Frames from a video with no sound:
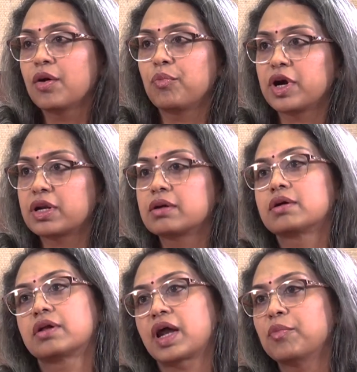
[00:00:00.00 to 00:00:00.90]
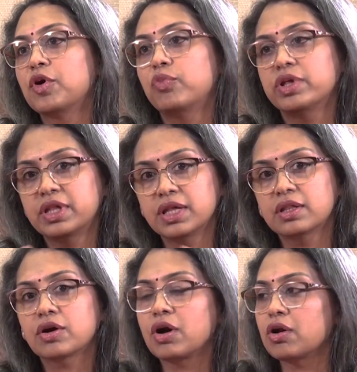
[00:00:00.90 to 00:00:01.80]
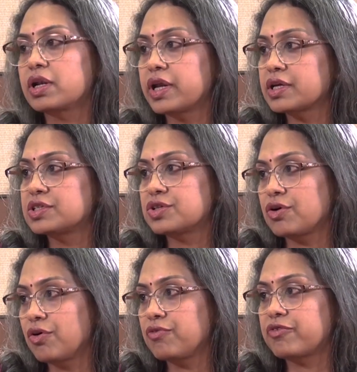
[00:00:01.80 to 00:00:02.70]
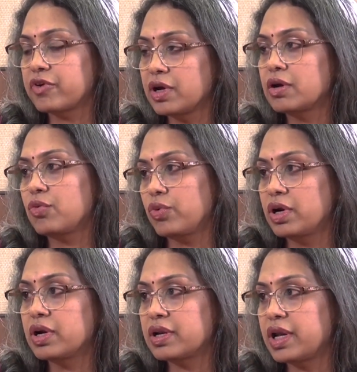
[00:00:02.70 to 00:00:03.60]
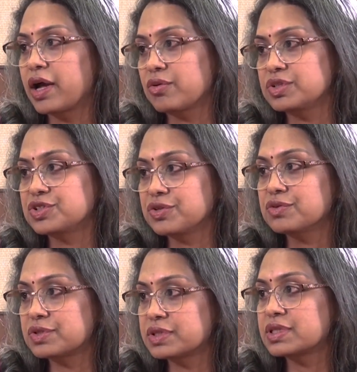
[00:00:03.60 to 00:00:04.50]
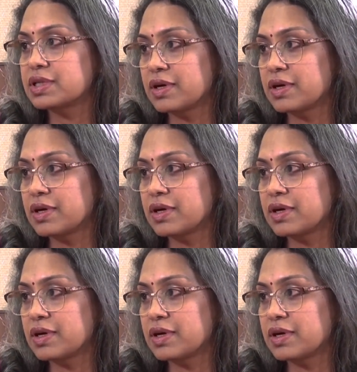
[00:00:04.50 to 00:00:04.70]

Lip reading: but grammar within the context of real world language use.